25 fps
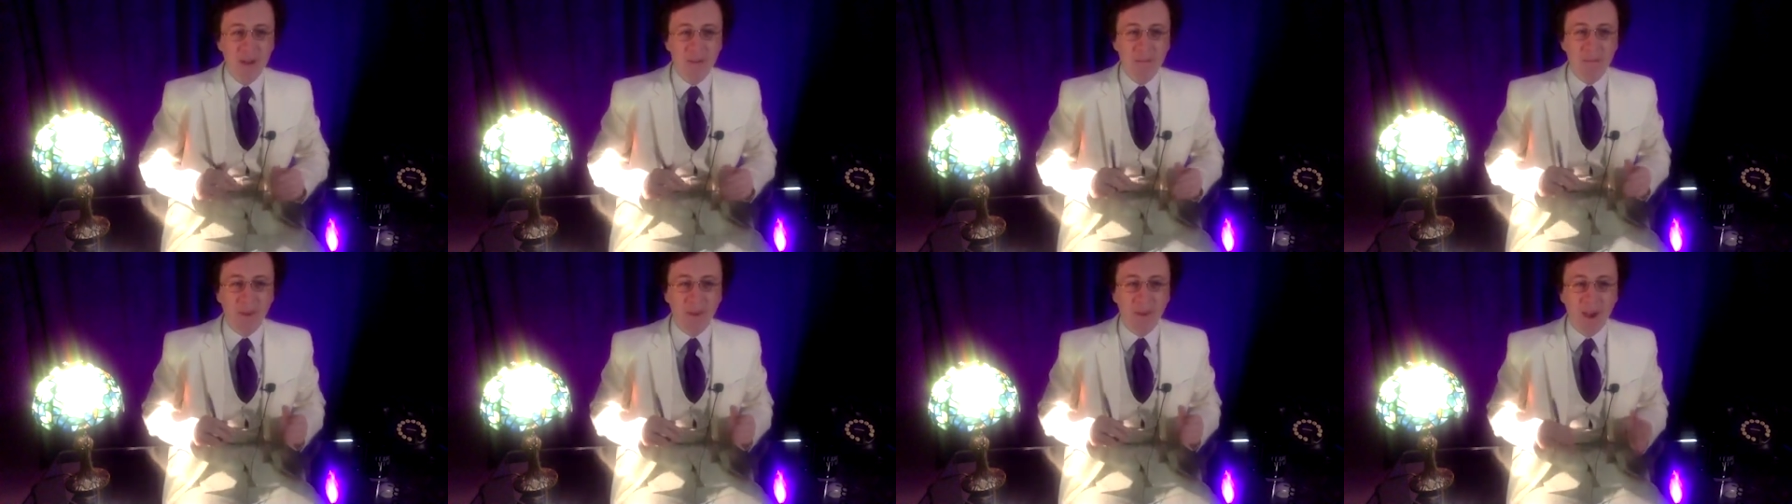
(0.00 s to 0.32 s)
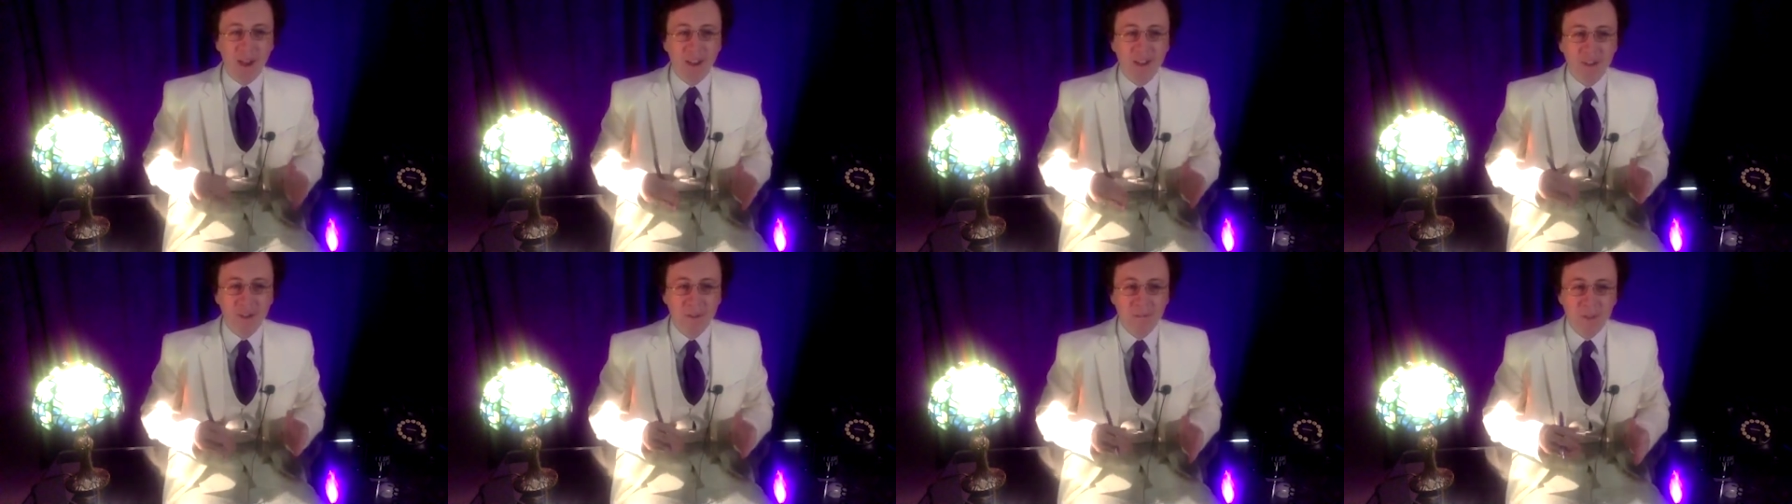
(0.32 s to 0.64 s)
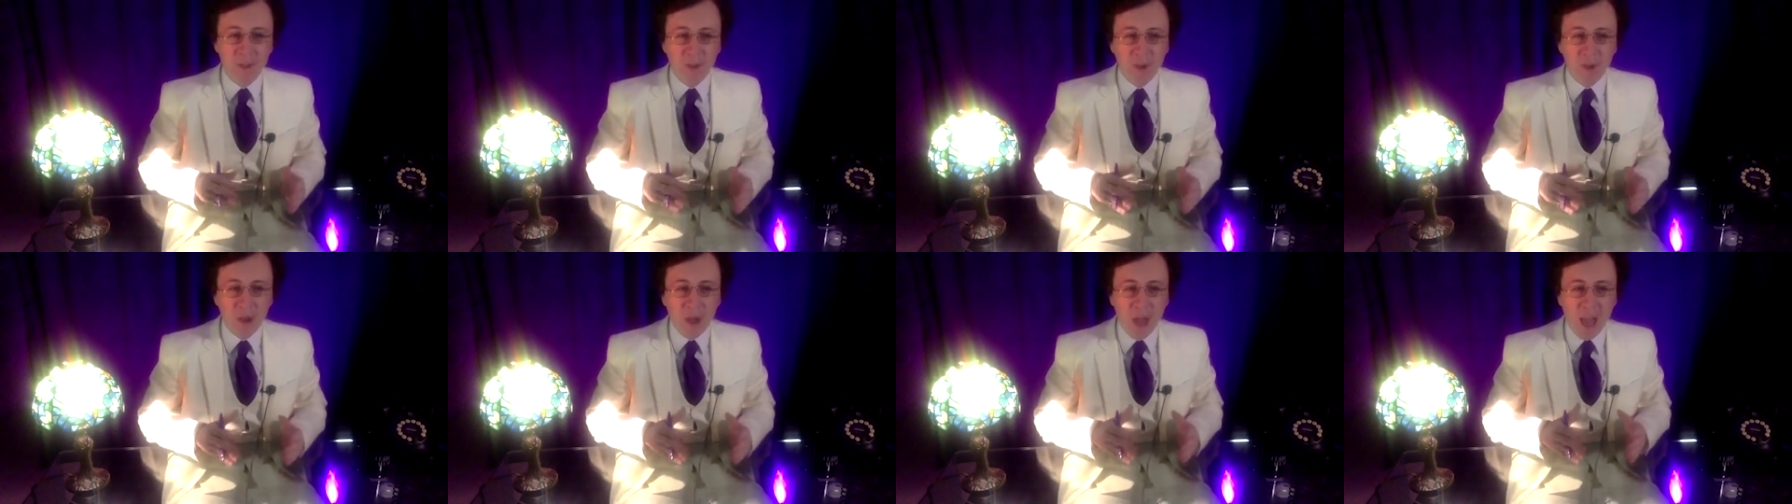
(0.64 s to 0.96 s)
but
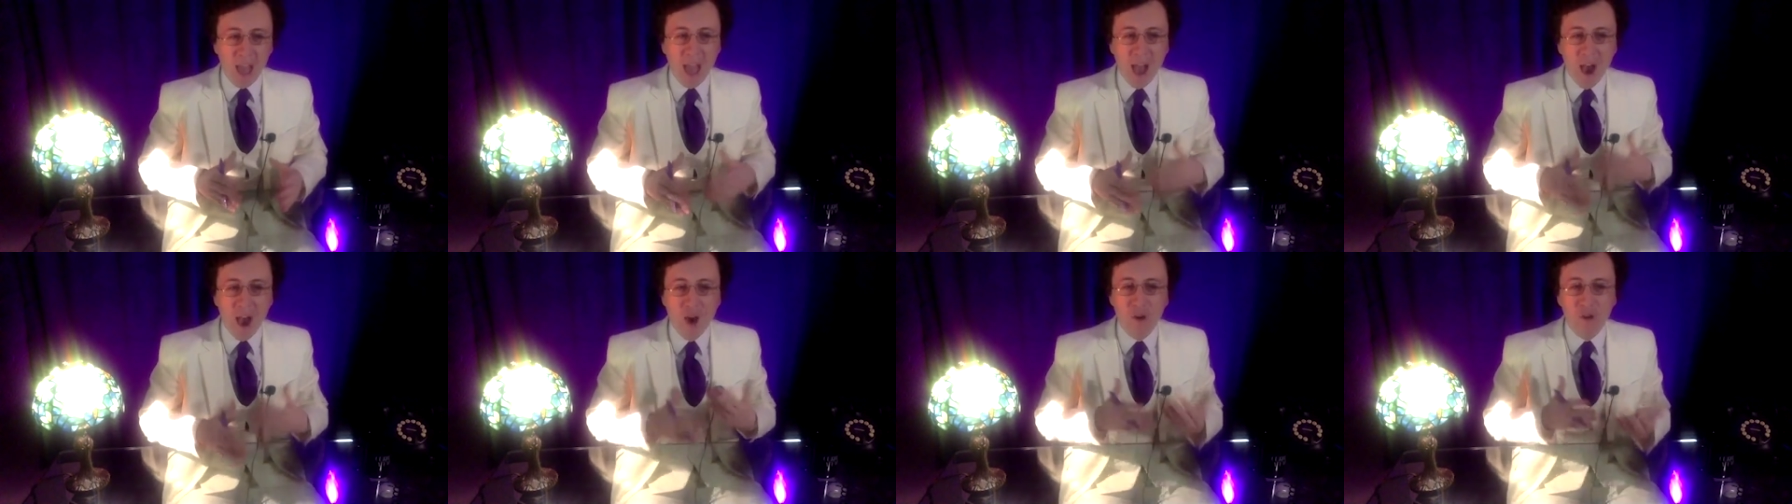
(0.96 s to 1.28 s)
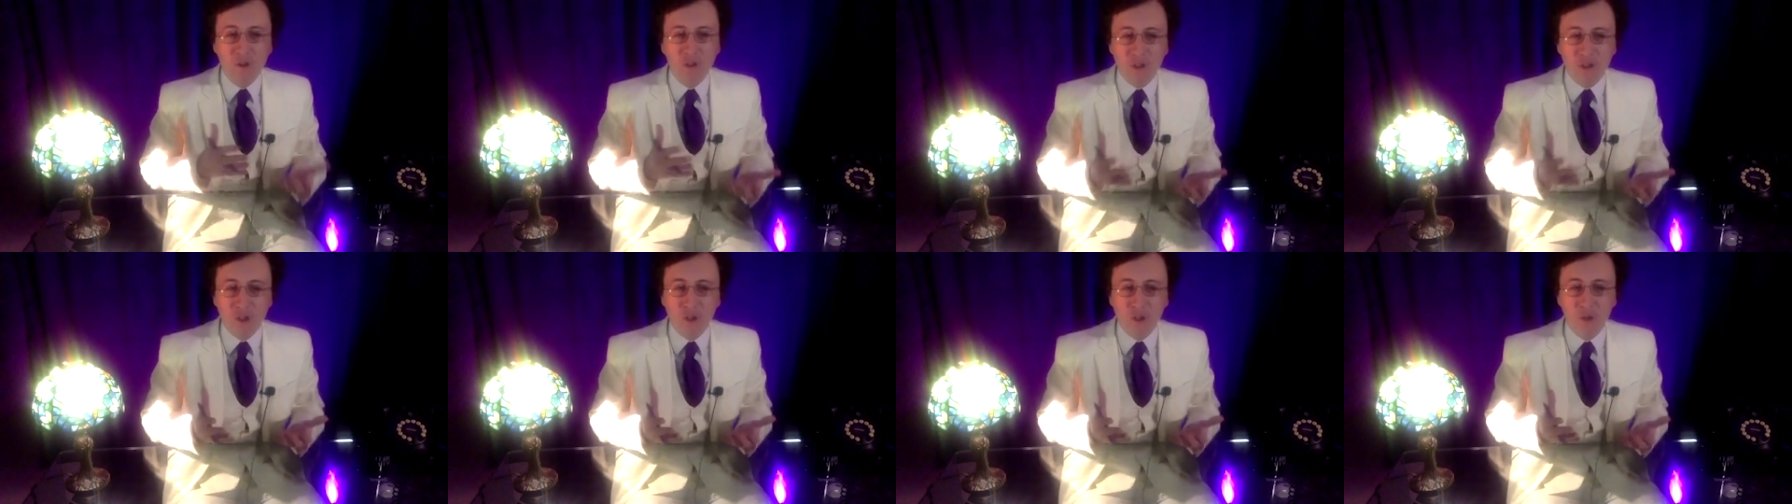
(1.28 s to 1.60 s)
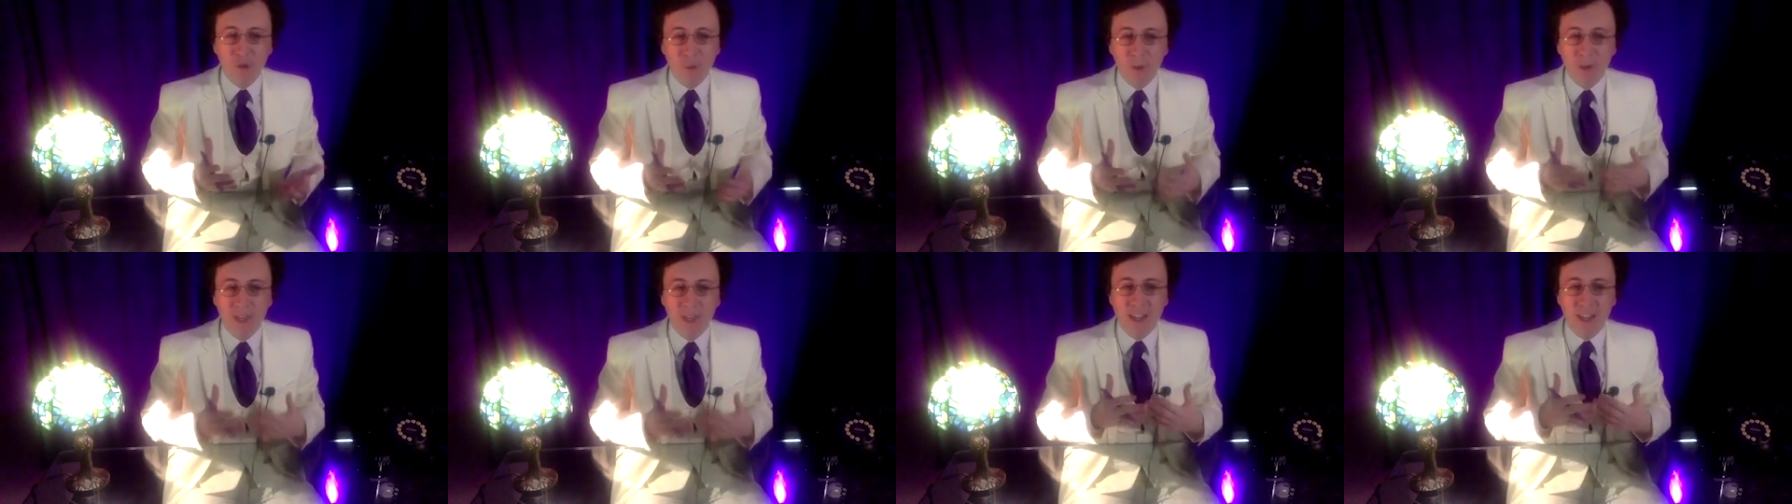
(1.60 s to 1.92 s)
how
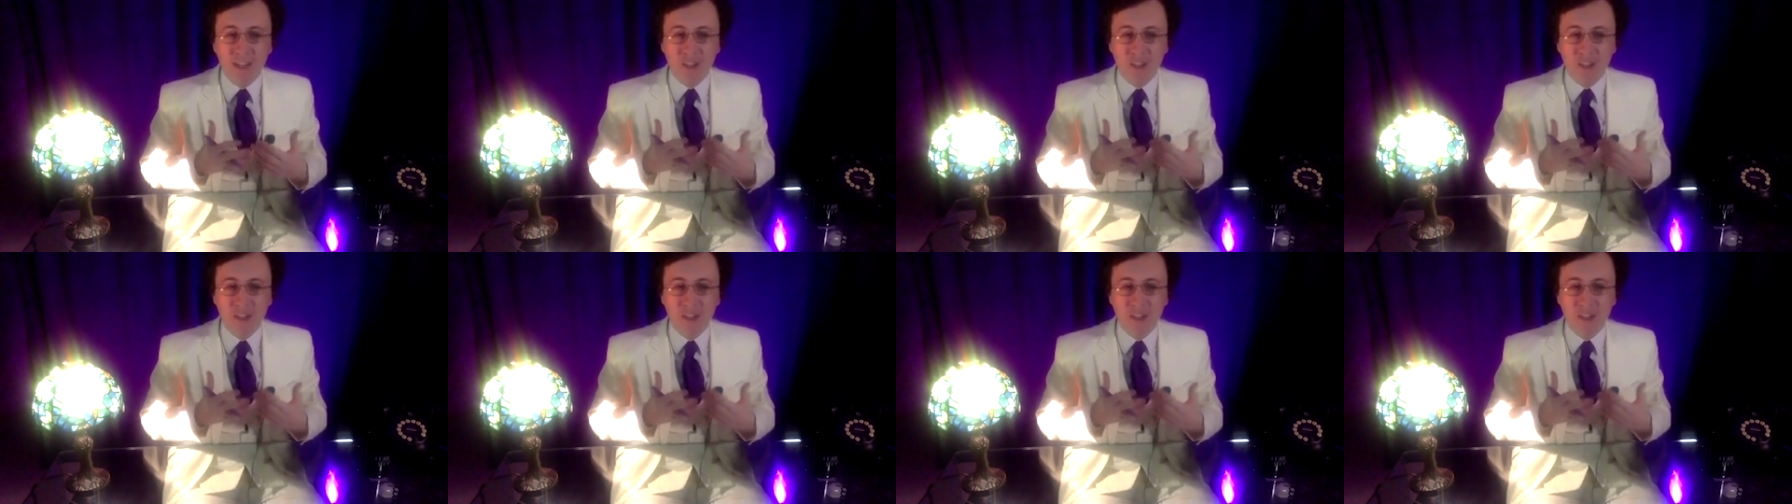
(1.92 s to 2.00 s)
do we